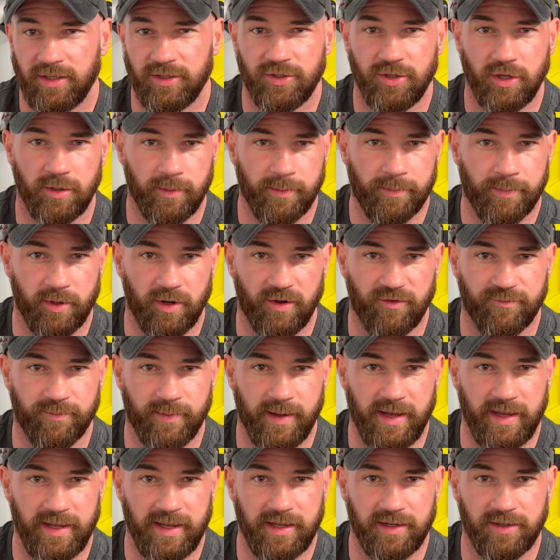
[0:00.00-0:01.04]
Don't be put off
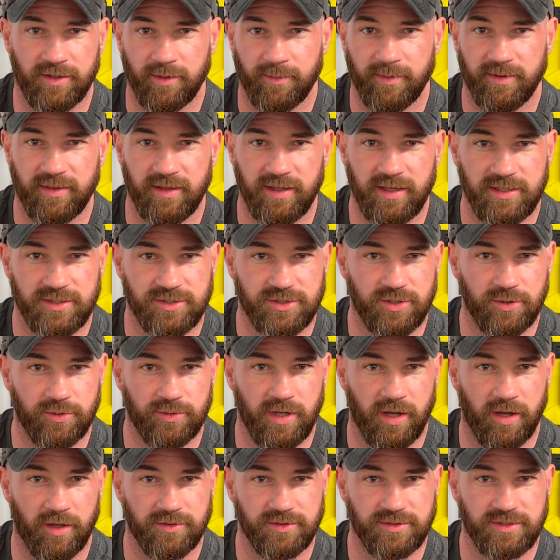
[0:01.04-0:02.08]
by it, don't be think it's too
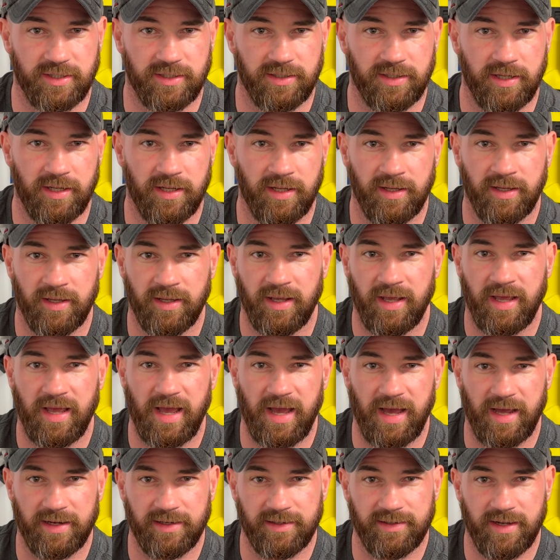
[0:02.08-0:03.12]
daunting,
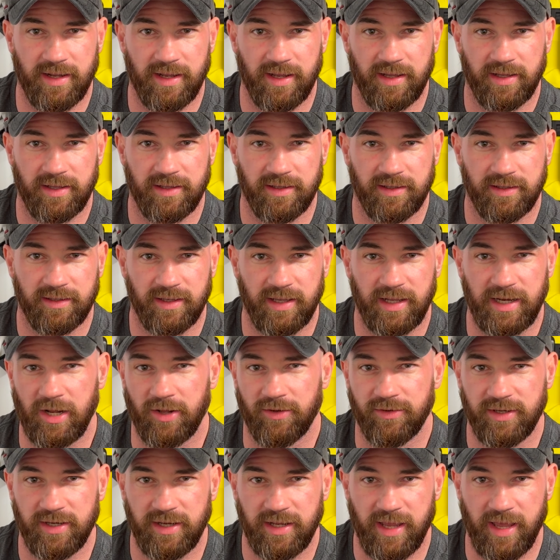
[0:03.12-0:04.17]
and get it
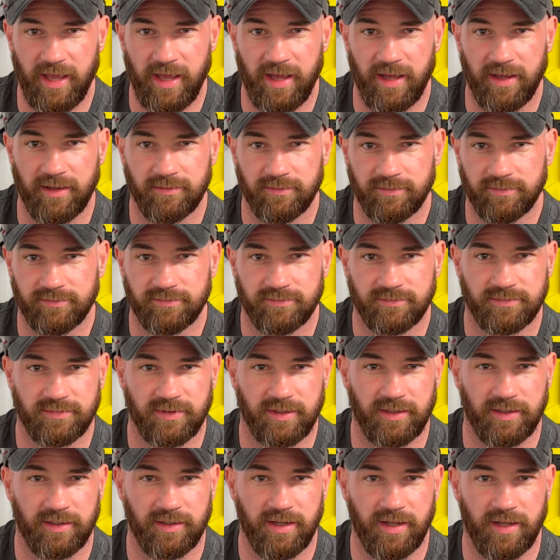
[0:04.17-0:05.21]
on your car
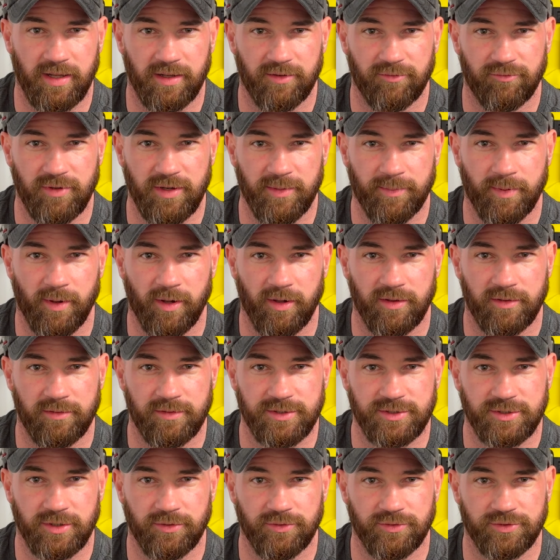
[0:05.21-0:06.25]
and reap all the
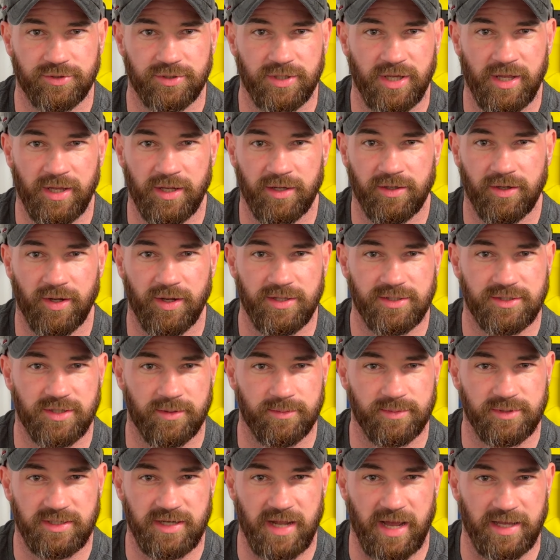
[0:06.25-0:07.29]
results. Not in
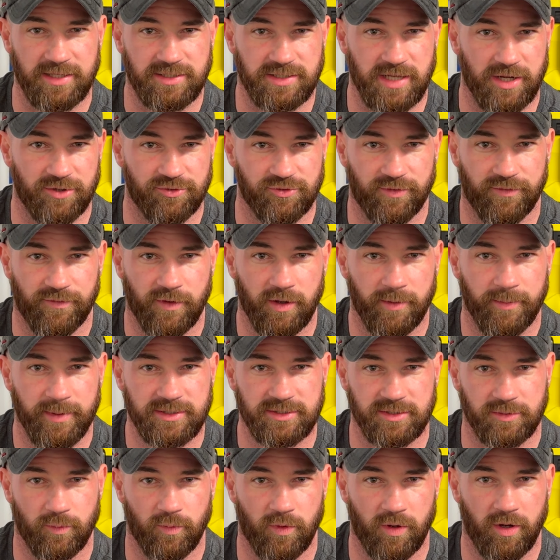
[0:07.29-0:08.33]
terms of nice hydrophobics
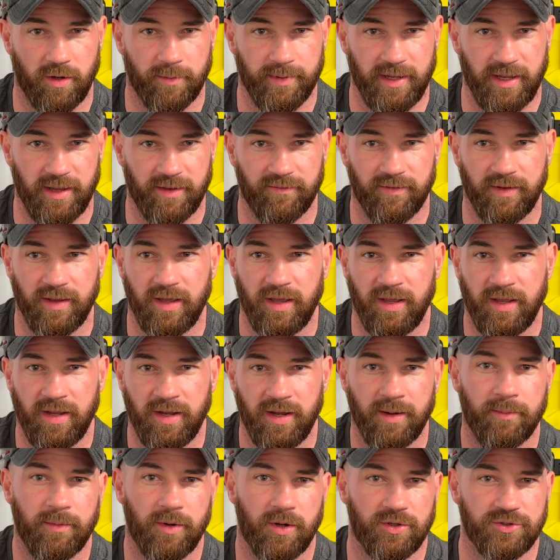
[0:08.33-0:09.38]
and water behaviour,
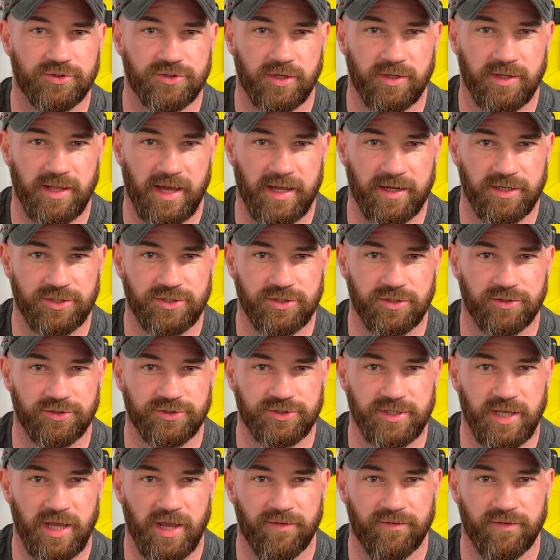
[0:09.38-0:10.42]
but also that additional
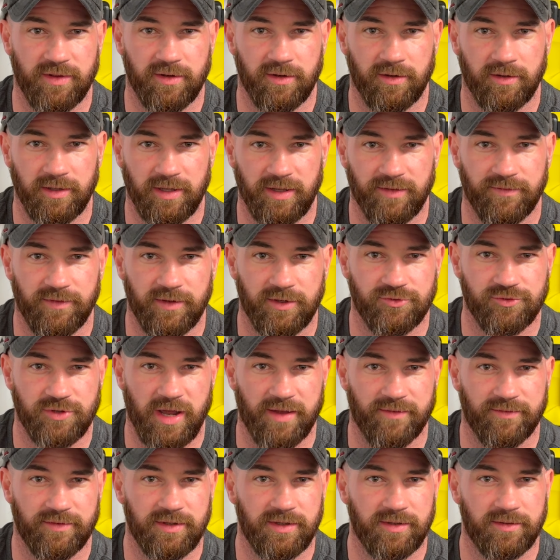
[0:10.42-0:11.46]
safety that it'll give you
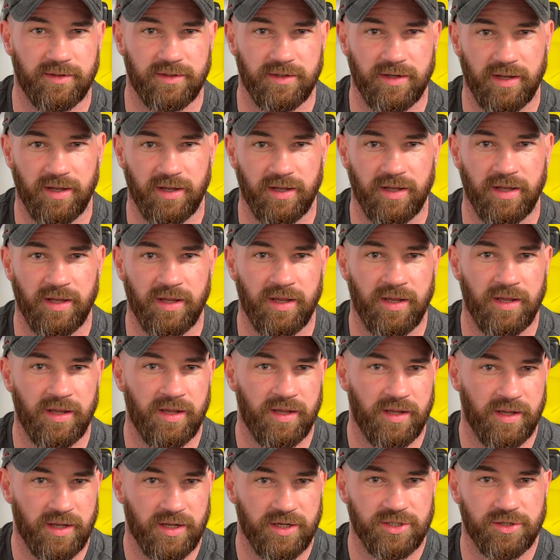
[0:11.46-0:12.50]
driving in
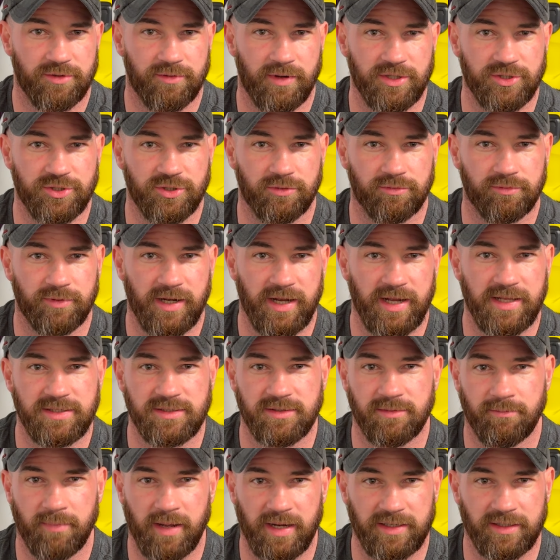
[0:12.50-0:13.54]
torrential rains
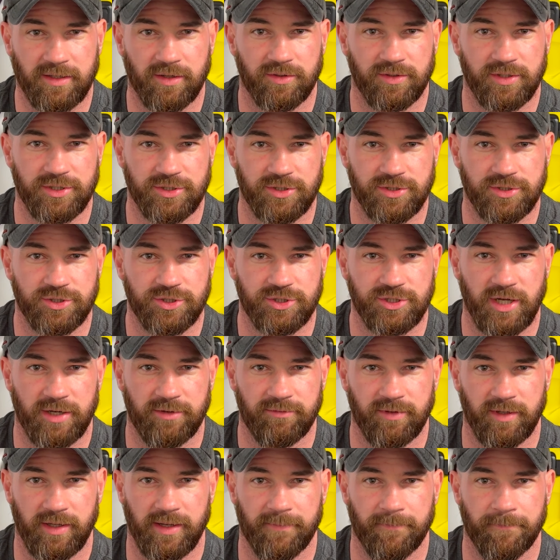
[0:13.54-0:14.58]
and bad conditions
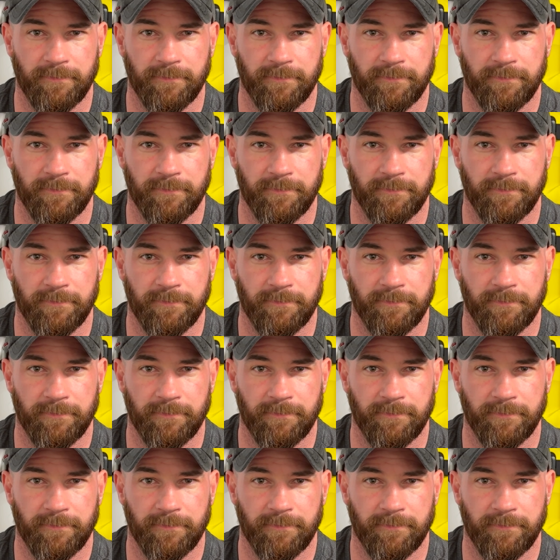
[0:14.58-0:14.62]
generally.